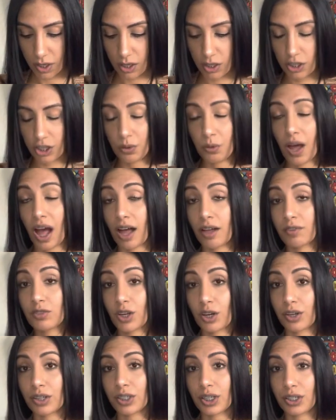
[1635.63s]
You have
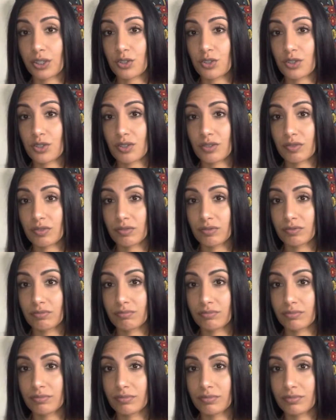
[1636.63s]
courage.
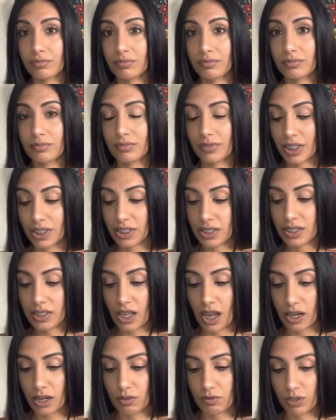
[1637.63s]
It's
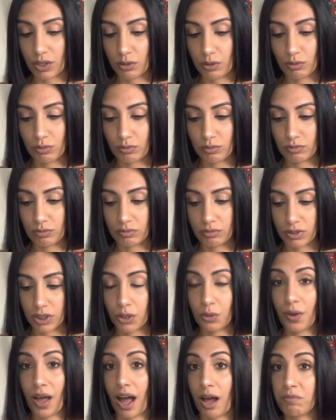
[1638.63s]
inside of you.
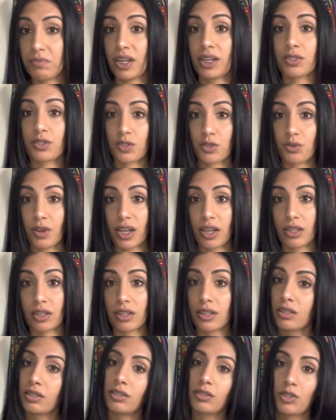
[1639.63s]
You have that
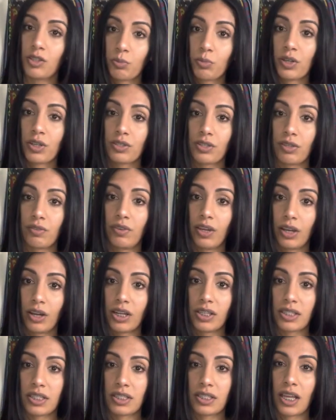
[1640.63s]
strength to persevere.
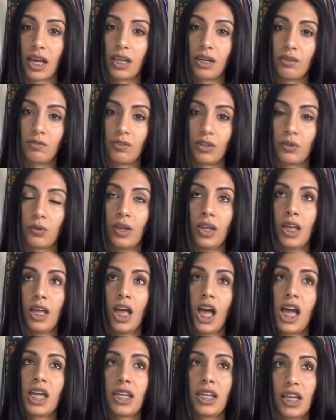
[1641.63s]
It's inside of you.
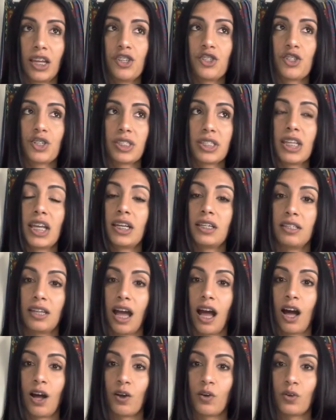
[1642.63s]
And I understand
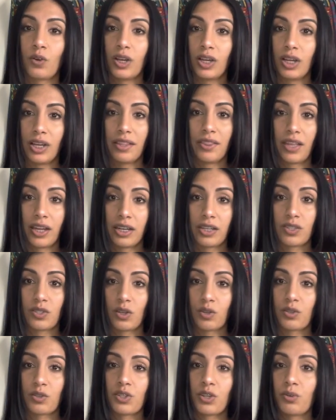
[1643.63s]
how that is
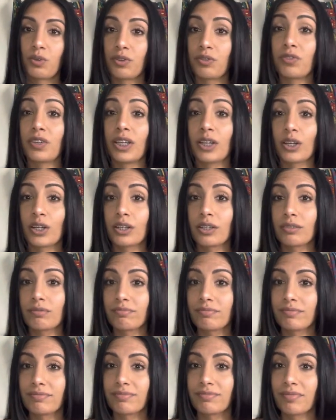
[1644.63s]
also a fear.
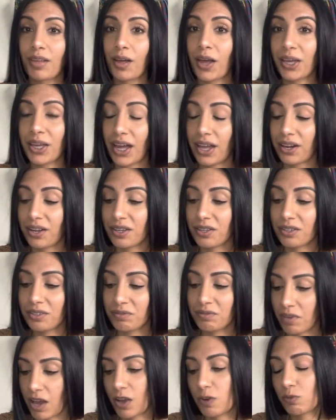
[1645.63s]
I get it.
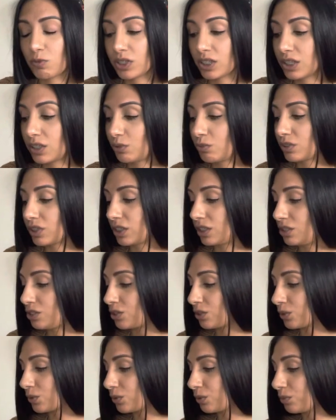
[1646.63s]
I really, really
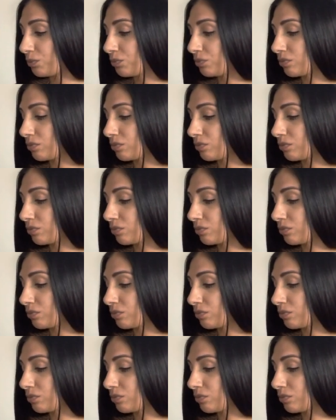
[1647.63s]
do.